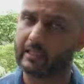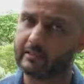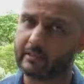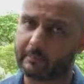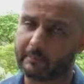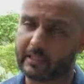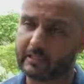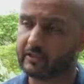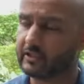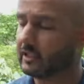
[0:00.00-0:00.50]
as I
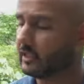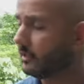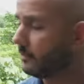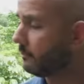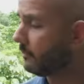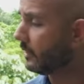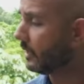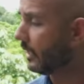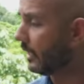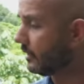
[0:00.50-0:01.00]
mentioned,
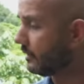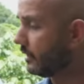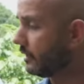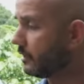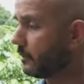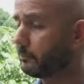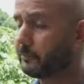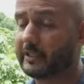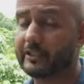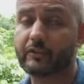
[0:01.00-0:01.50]
I think
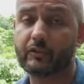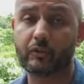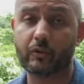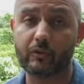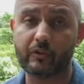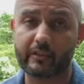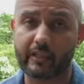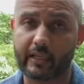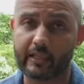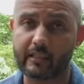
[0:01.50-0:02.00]
the
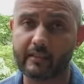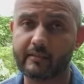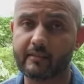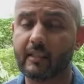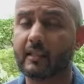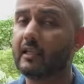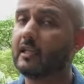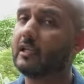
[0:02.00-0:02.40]
Bridgestone tires